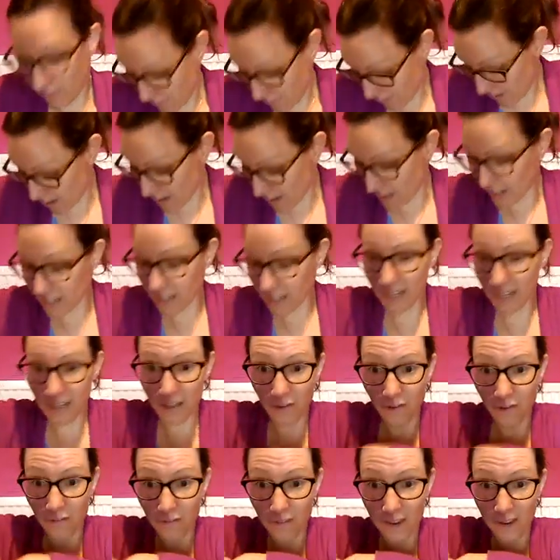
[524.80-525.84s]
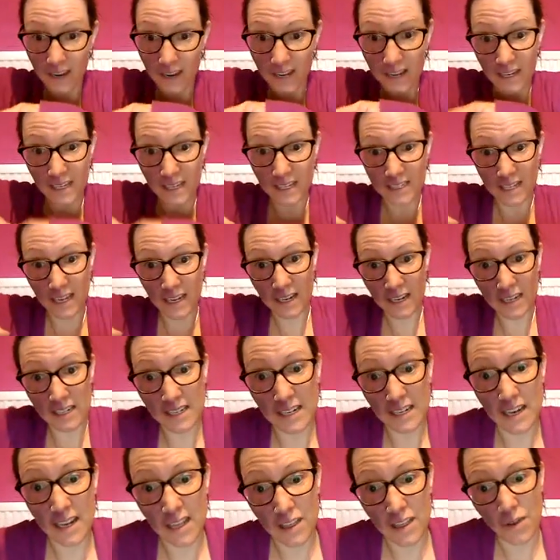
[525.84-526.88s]
underneath your fingers and
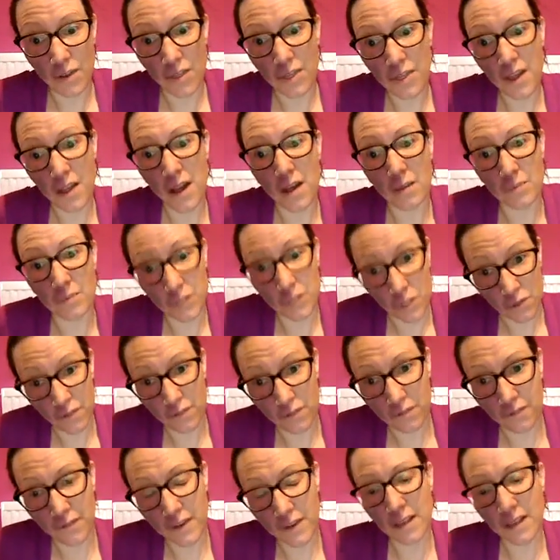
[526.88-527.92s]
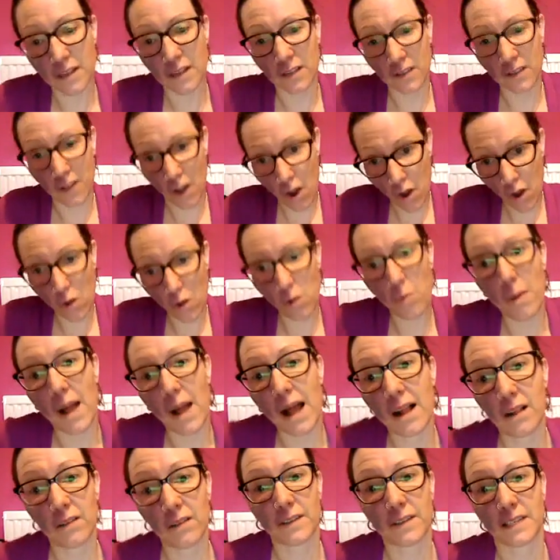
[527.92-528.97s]
underneath your thumbs, you'll feel the whole
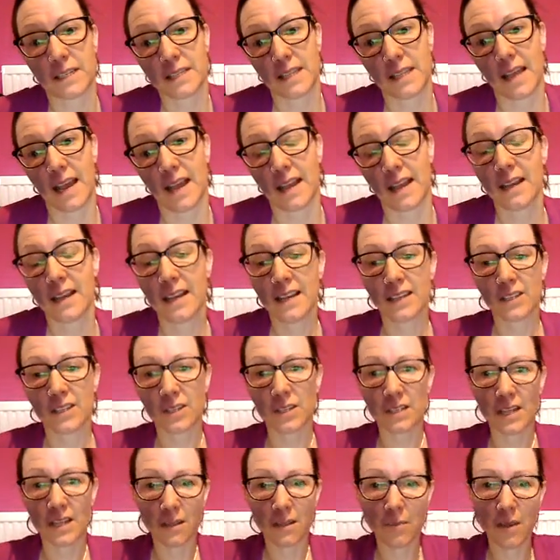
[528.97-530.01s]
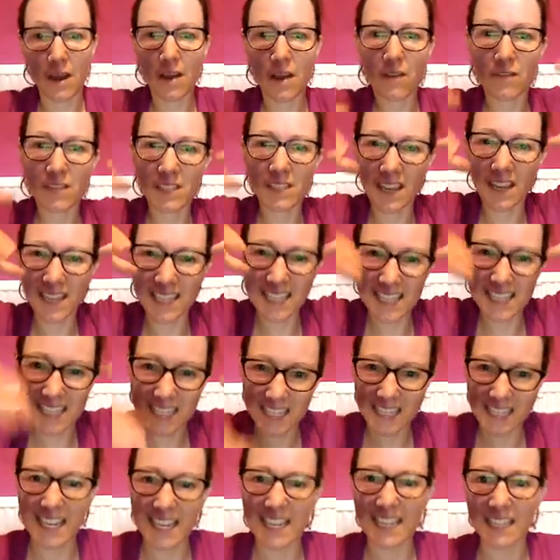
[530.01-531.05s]
pelvis there. So it's like the pelvis kind of
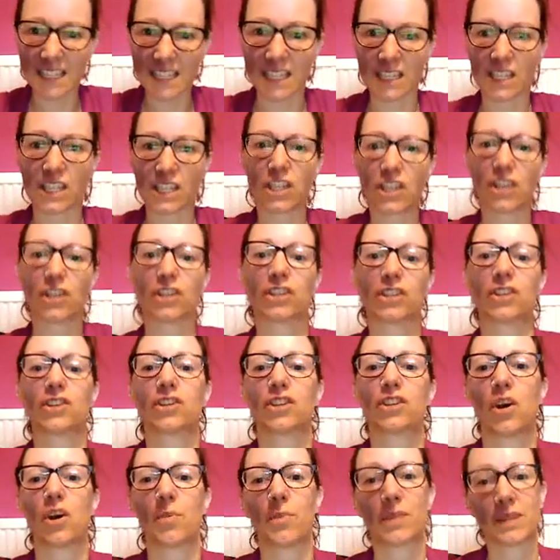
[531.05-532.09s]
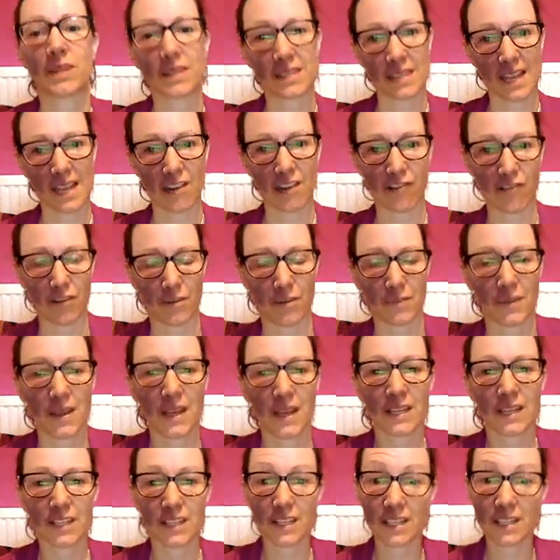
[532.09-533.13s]
sits and slots on top of the sacrum.
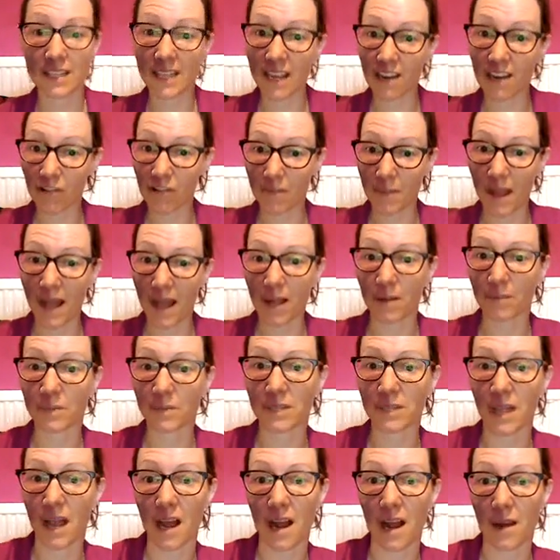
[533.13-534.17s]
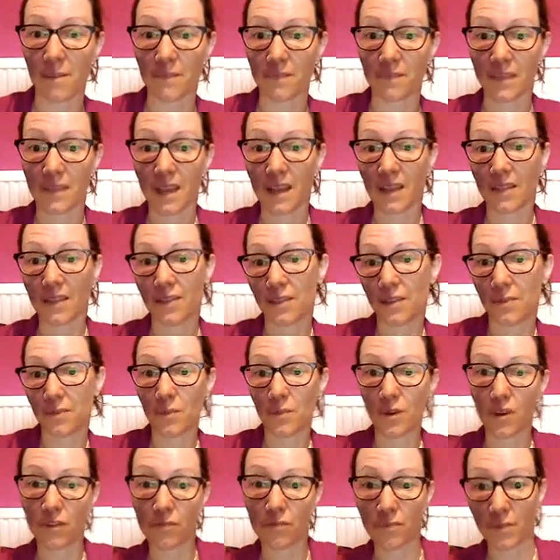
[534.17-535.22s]
So the sacrum helps the
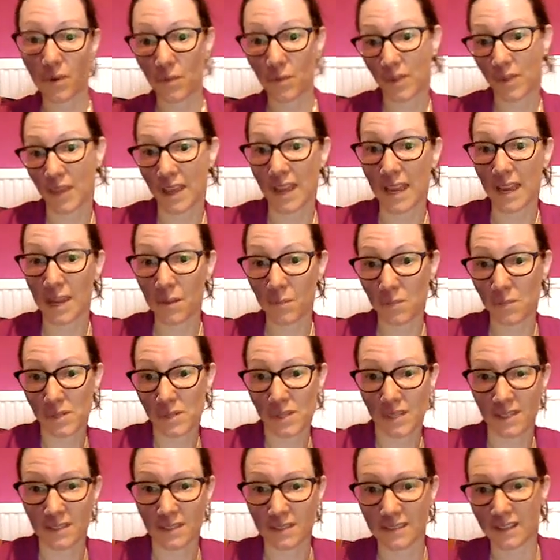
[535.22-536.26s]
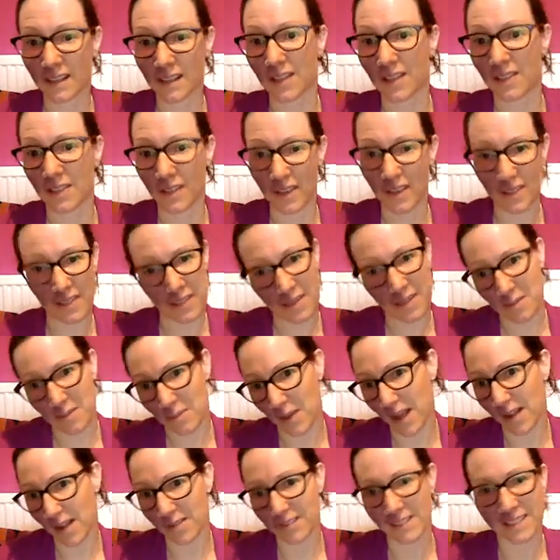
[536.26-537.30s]
movement with the hips, and then the
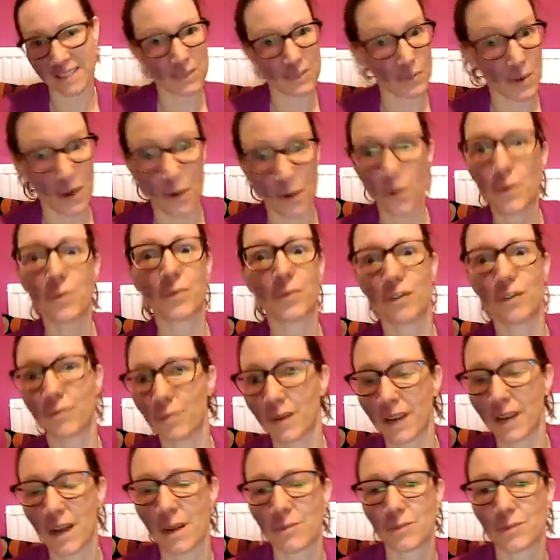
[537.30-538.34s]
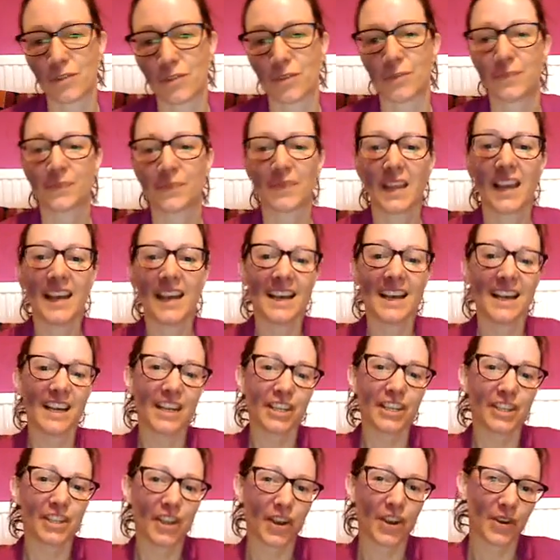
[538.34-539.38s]
pelvis is where all movement comes from.
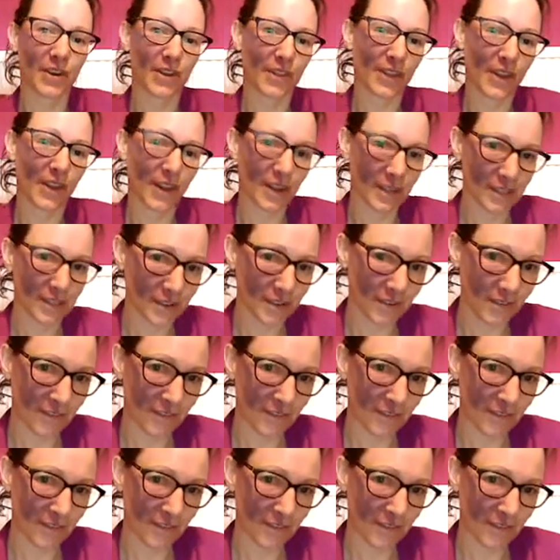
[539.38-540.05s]
So those are your